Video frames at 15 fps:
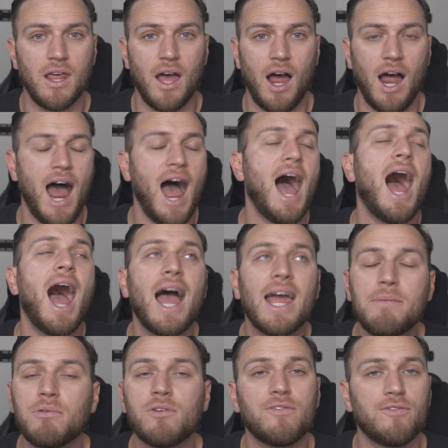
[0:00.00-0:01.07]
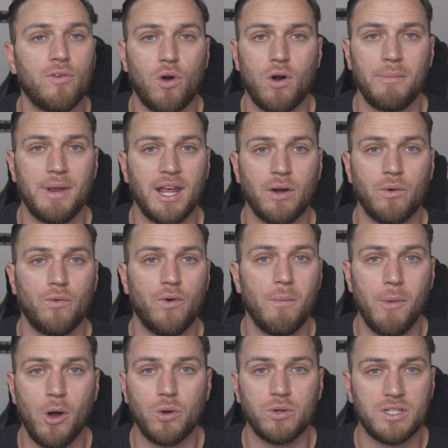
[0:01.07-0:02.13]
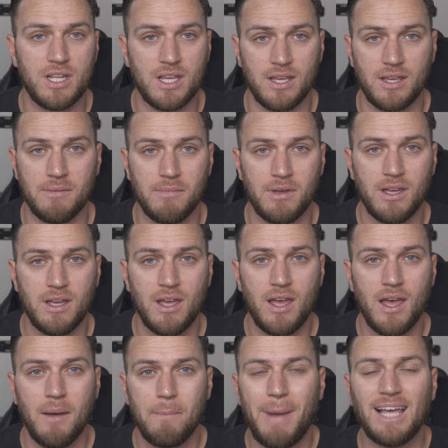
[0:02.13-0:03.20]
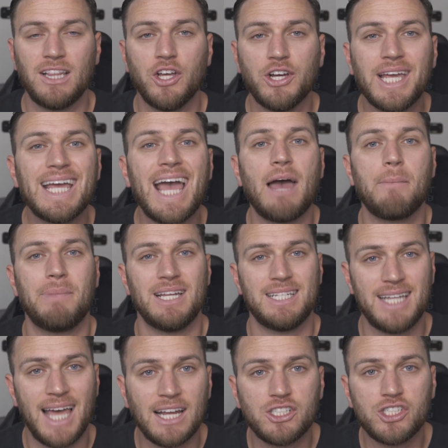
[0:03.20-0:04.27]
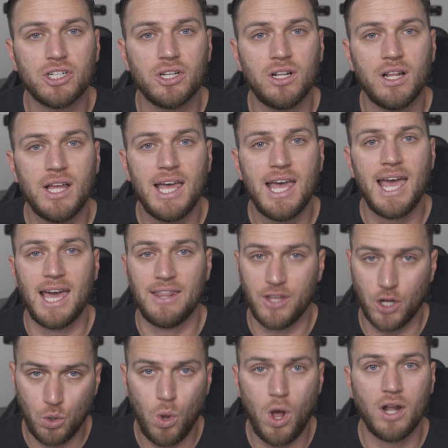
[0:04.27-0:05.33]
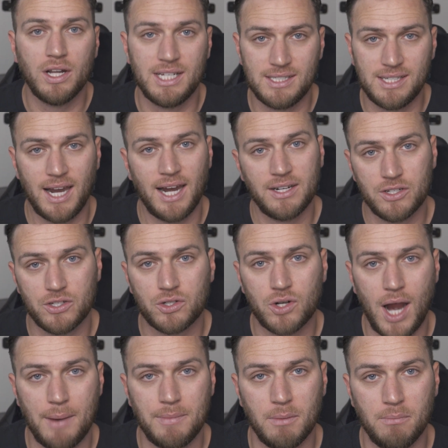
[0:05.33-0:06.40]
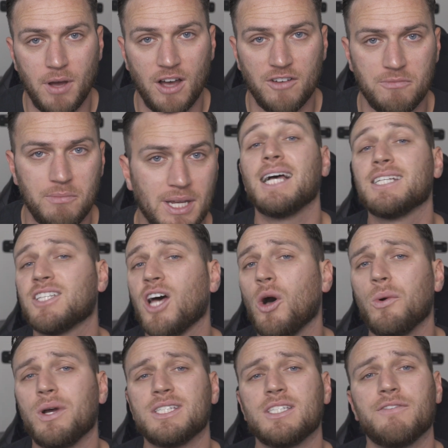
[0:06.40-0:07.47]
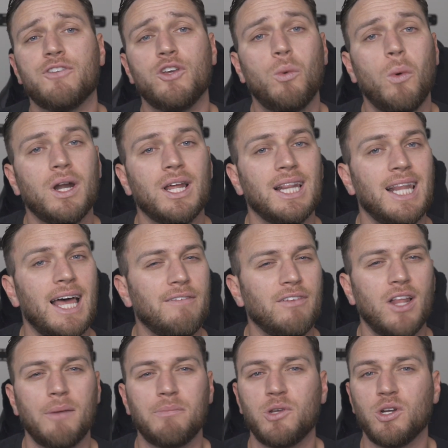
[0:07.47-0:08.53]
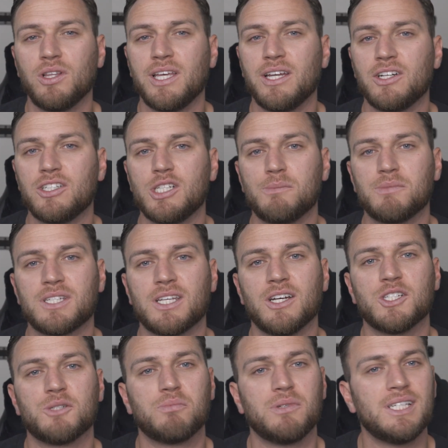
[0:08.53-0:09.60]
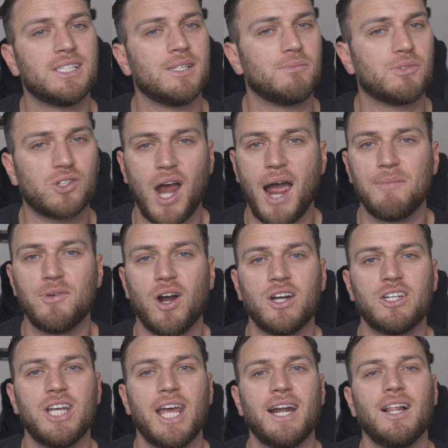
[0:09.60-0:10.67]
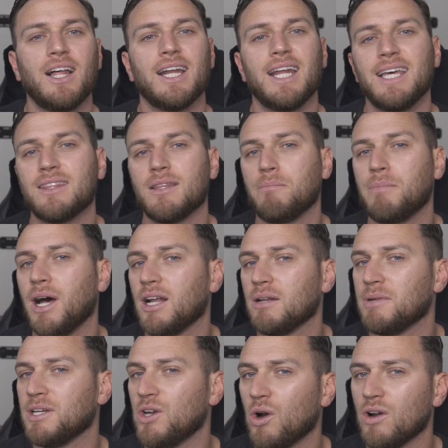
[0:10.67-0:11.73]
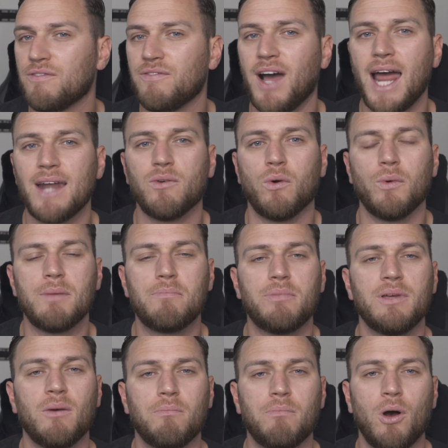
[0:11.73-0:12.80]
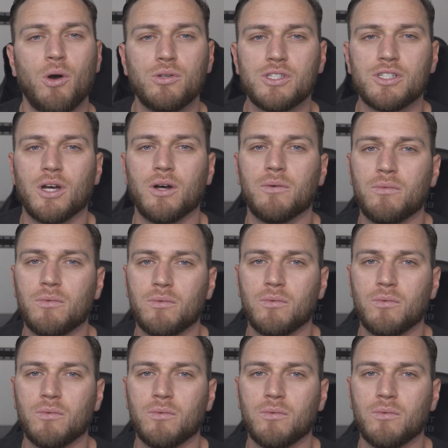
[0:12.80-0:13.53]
a high-performing remote team by looking at potential and the qualities that I described above. As always, if you want to level up your leadership skills, please subscribe to our channel and hit the bell to be notified when we post a